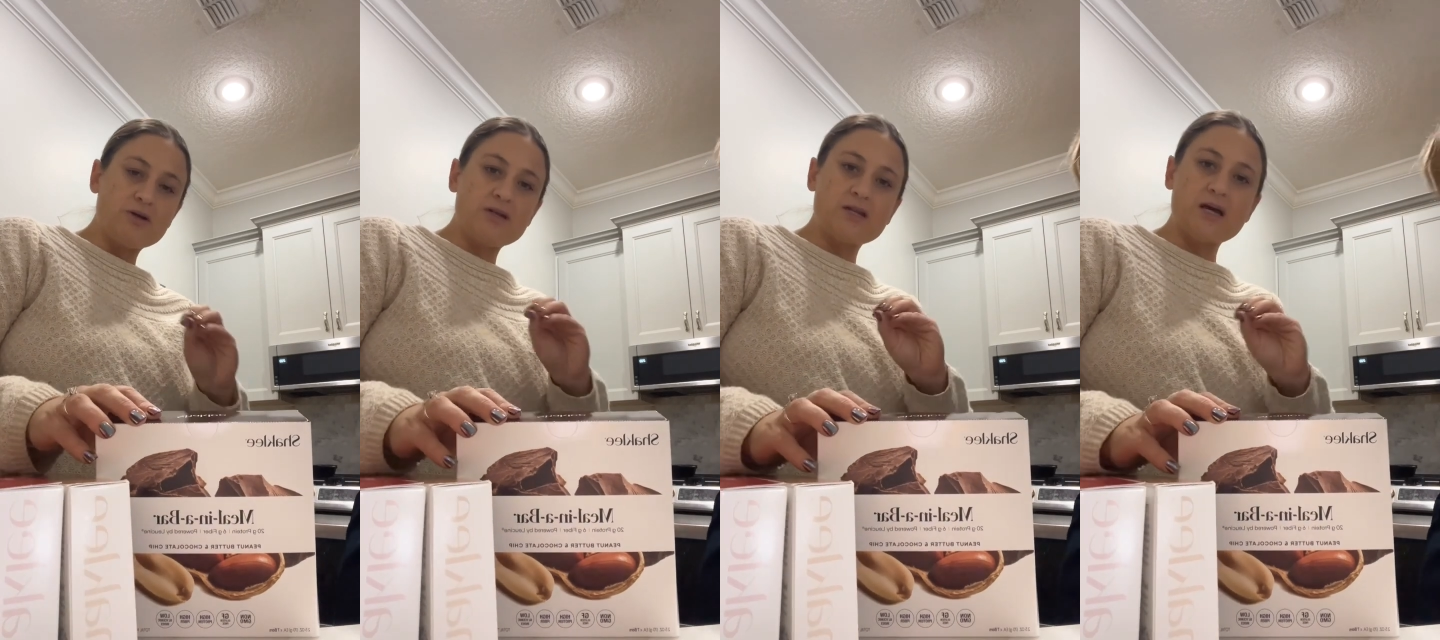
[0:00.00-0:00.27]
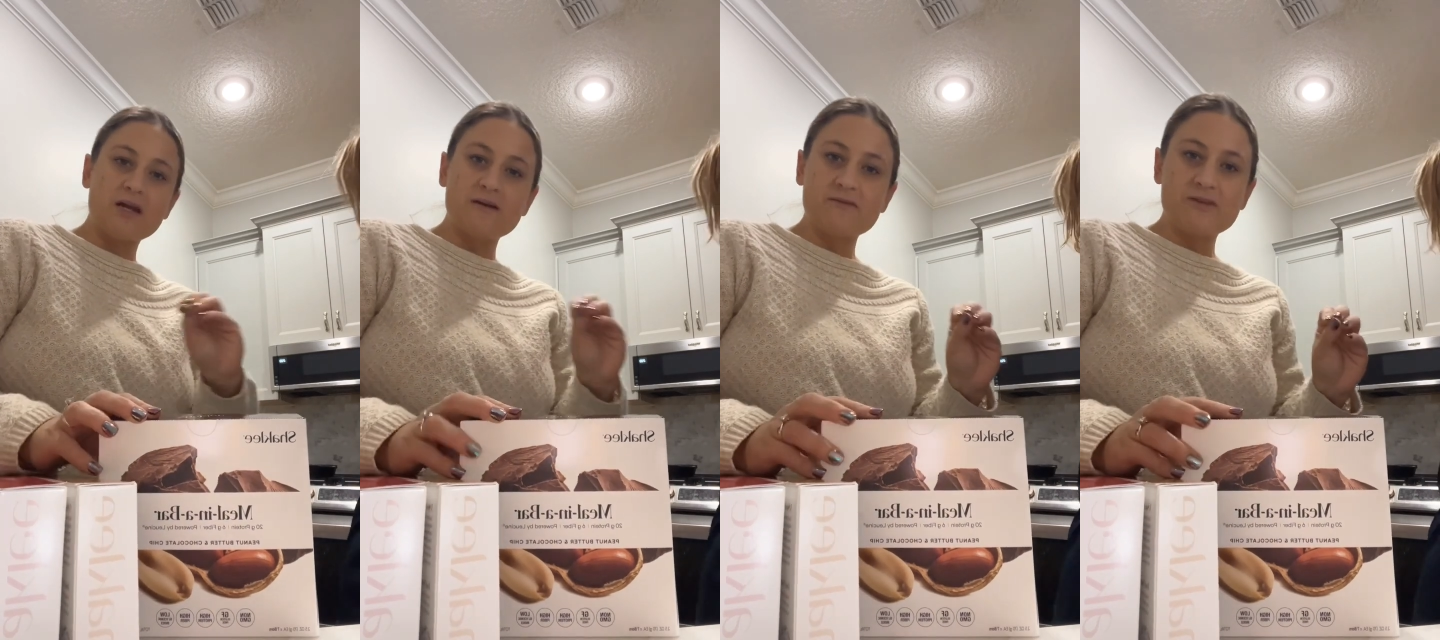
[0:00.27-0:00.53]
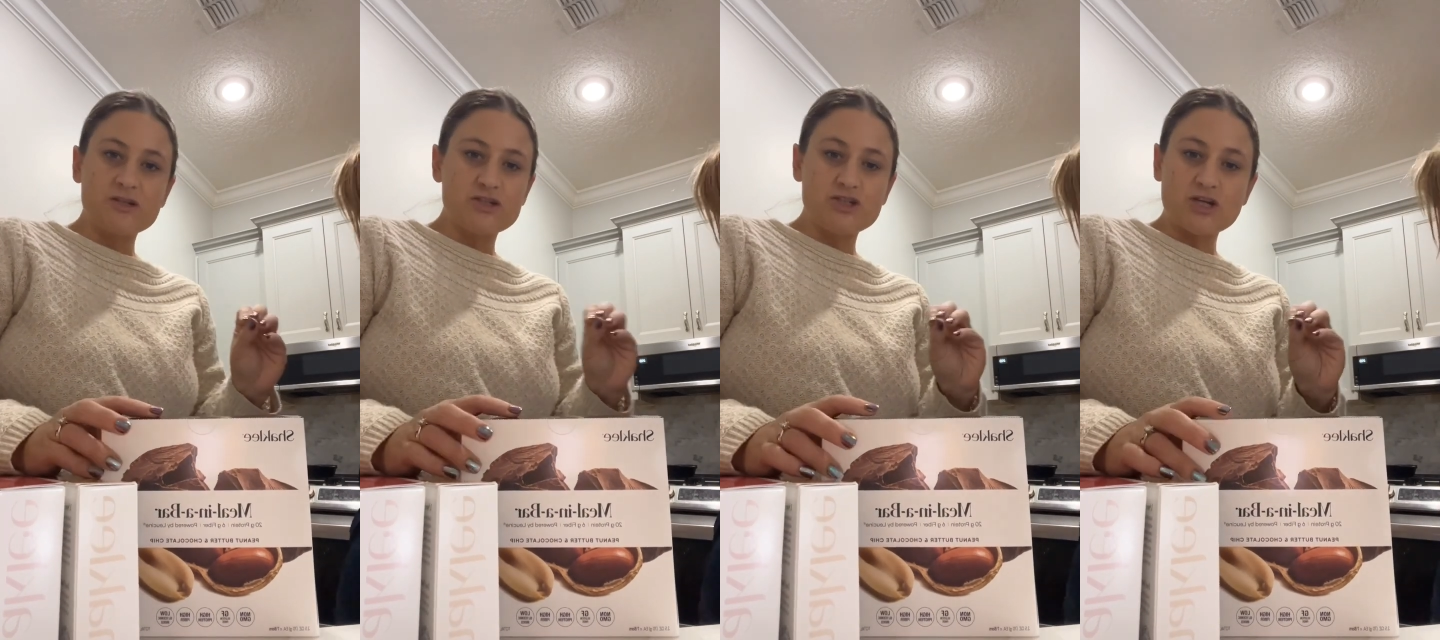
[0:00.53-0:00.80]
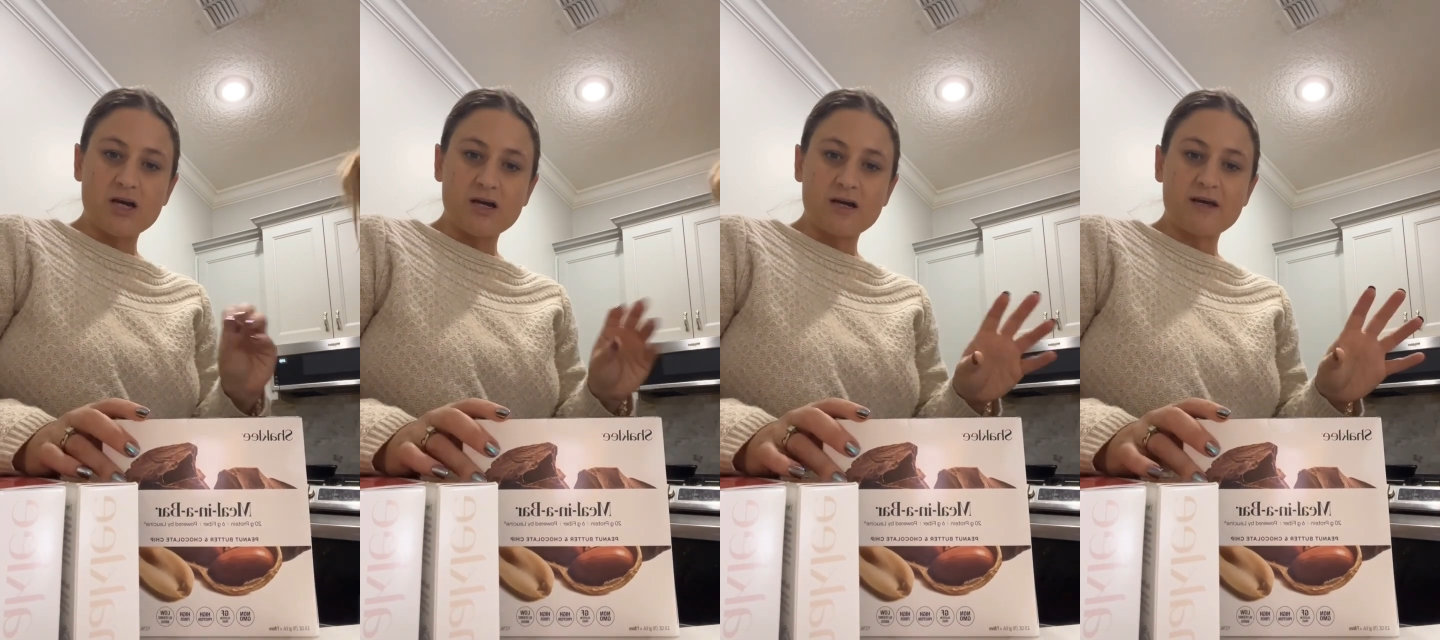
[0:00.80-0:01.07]
None of the
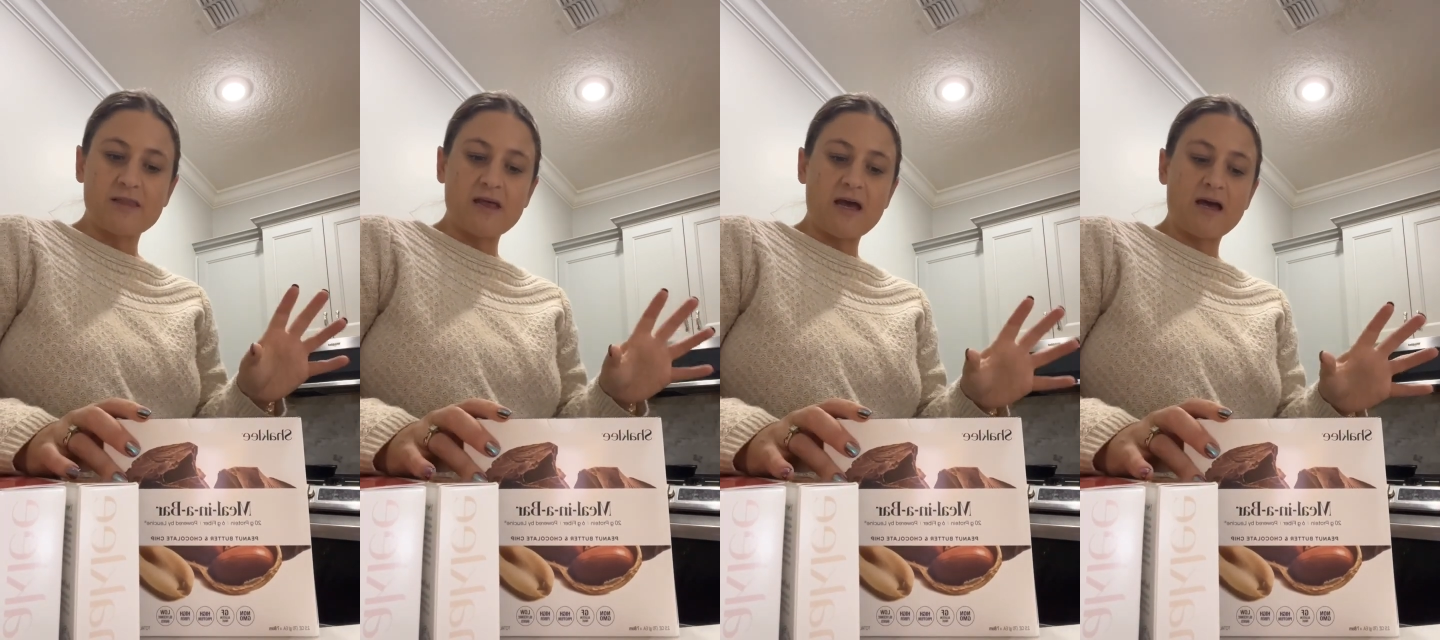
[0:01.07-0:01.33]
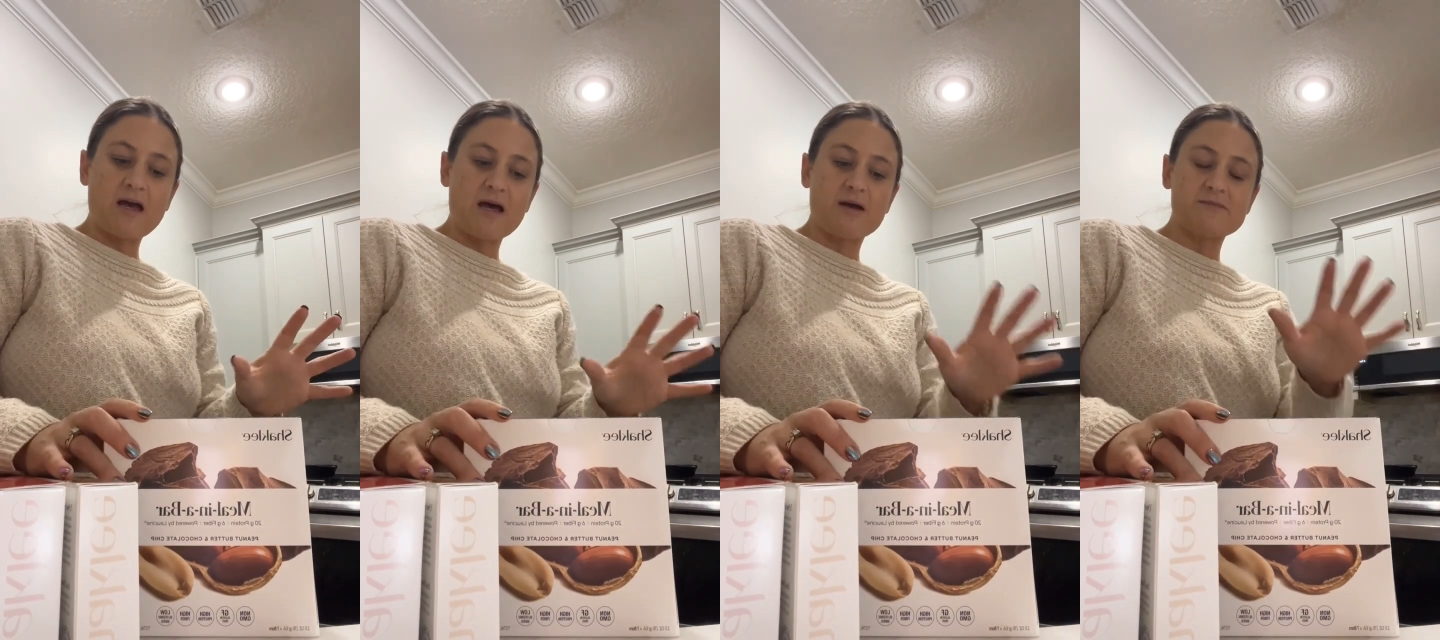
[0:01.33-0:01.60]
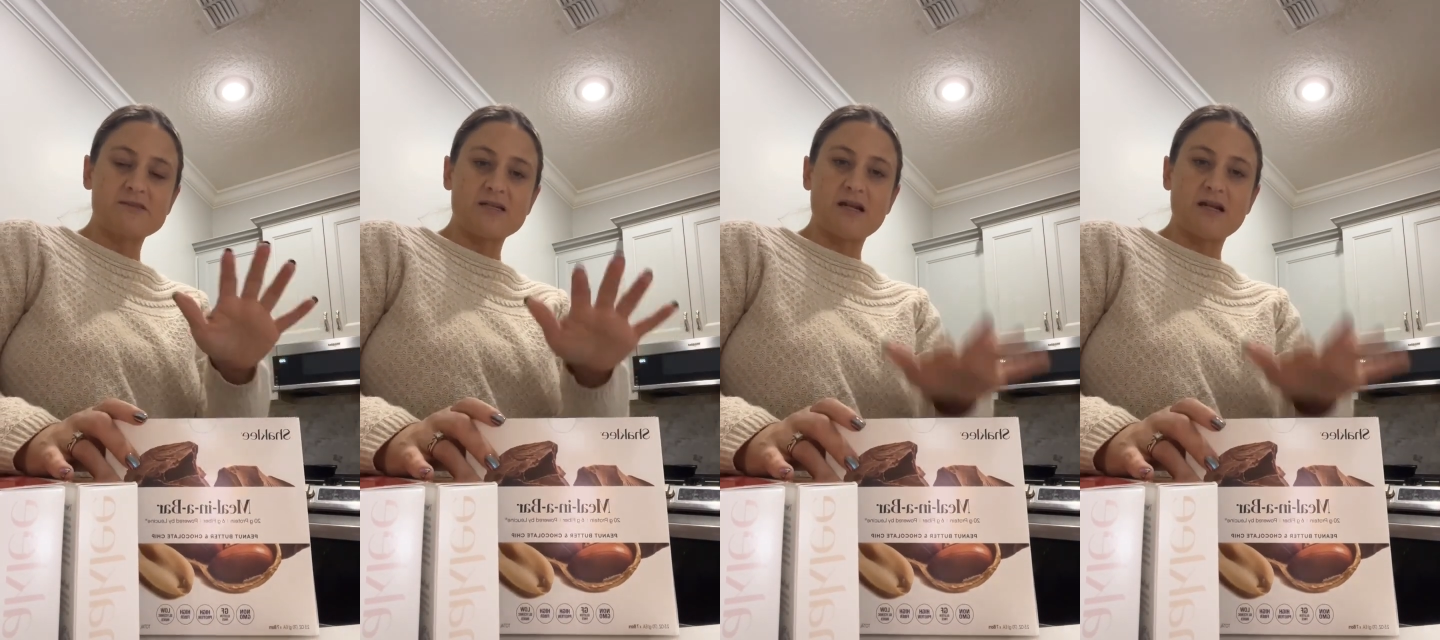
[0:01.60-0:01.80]
junk that comes